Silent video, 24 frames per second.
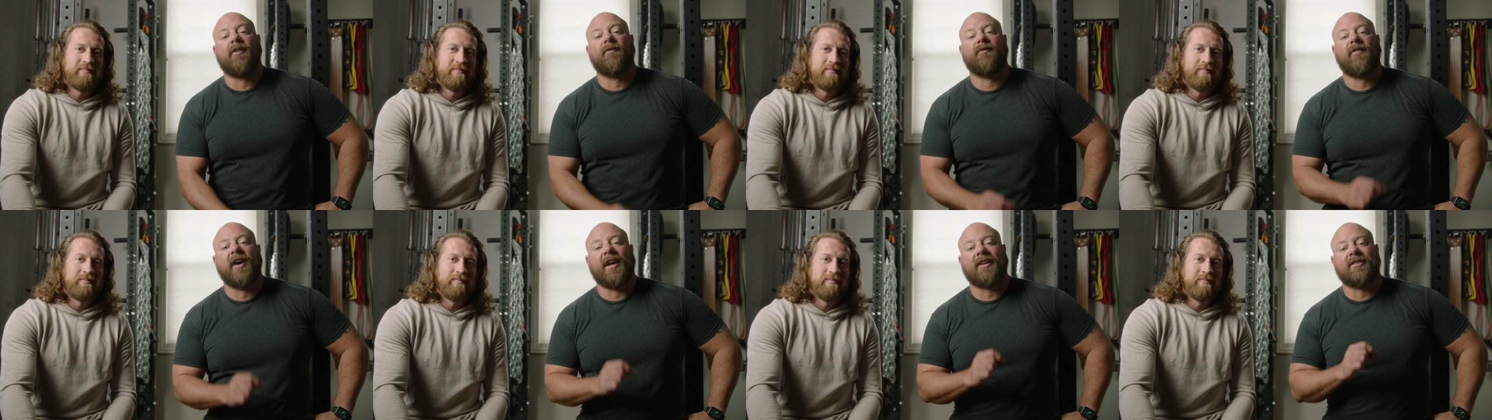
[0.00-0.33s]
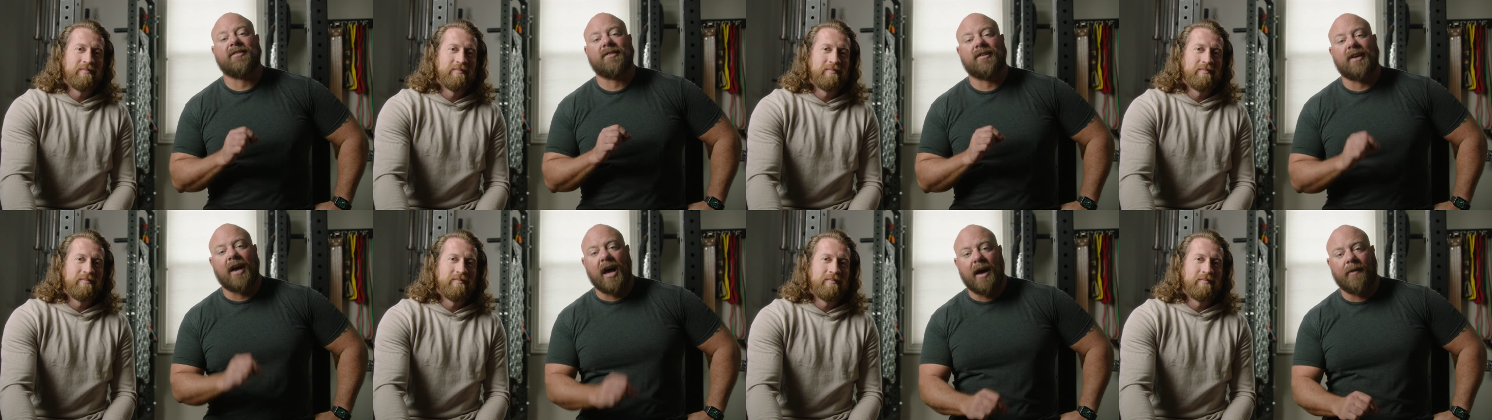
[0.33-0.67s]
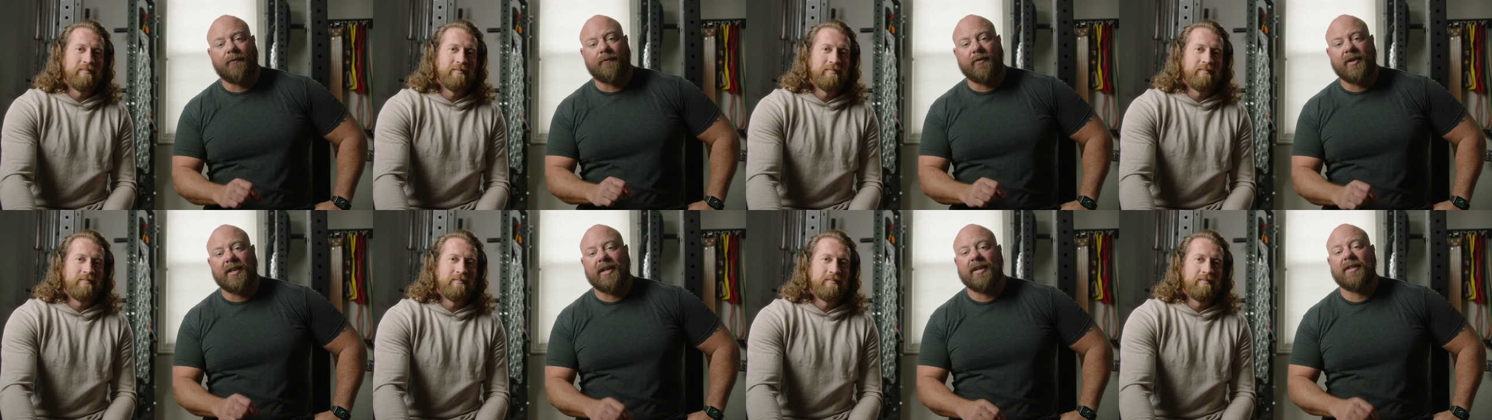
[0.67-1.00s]
Speaker 1: affects
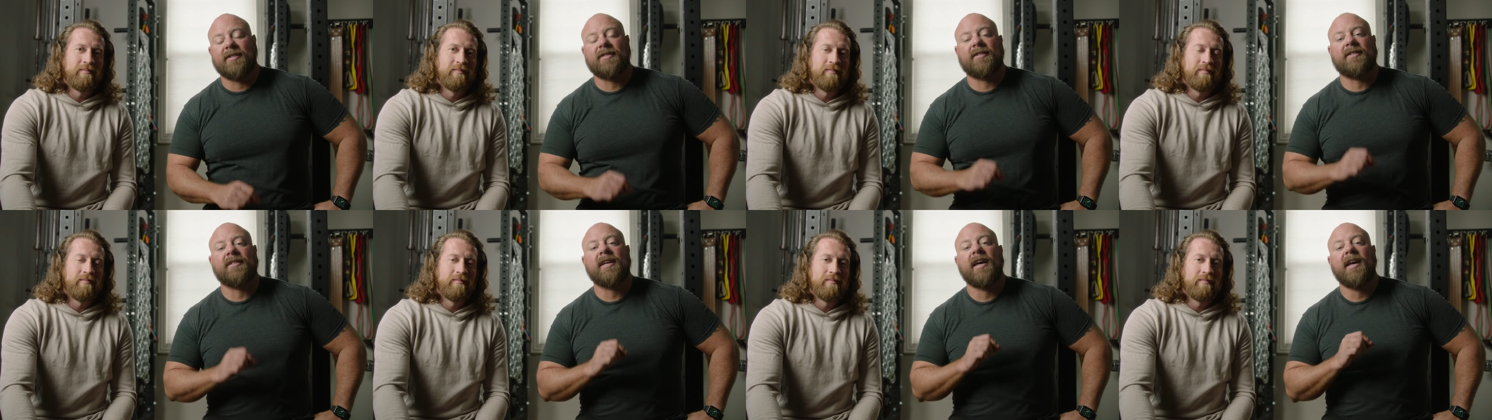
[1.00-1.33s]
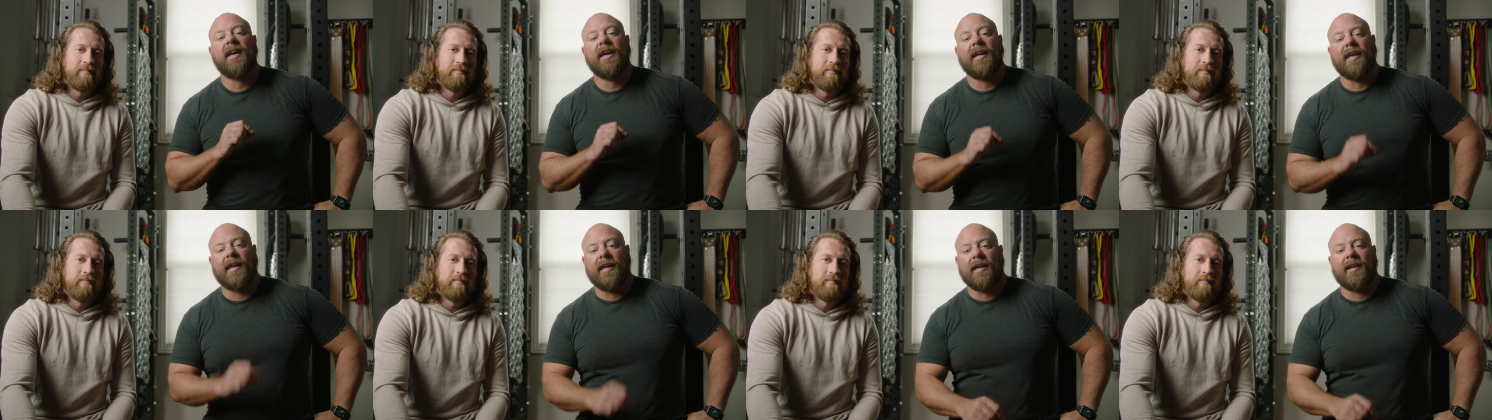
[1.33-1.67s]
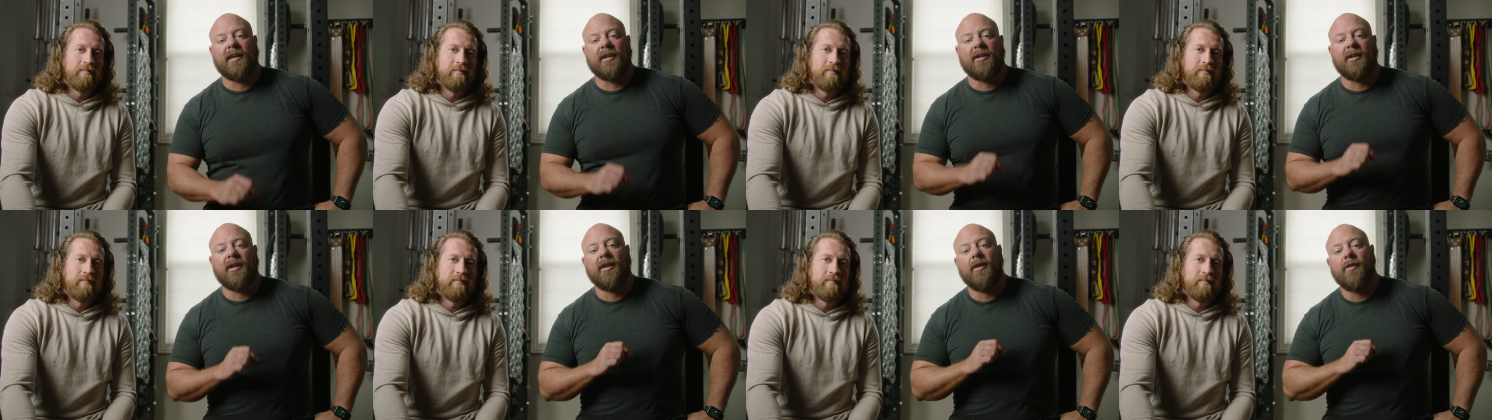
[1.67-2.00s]
confidence
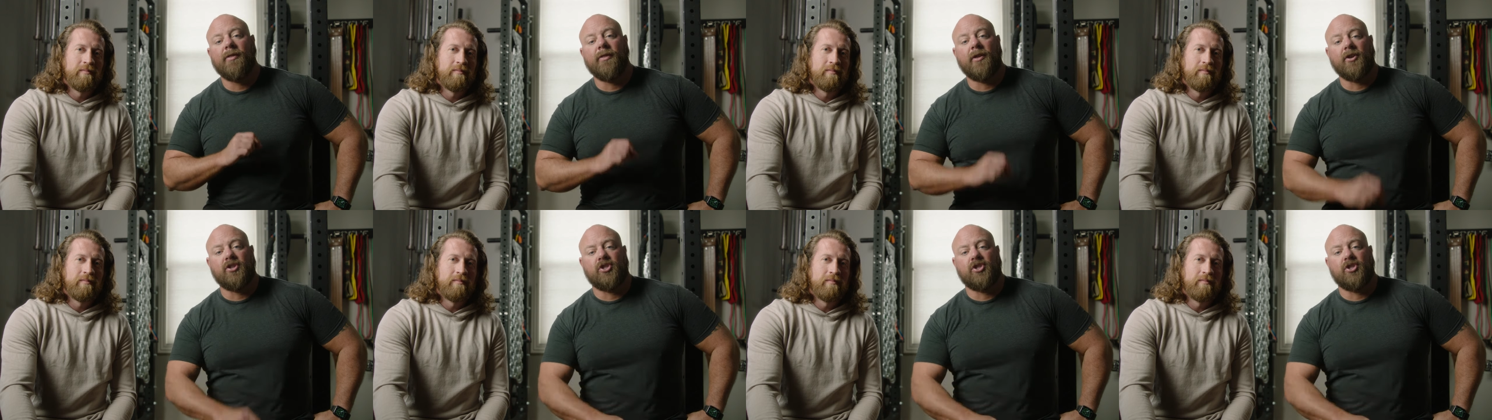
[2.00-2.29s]
in the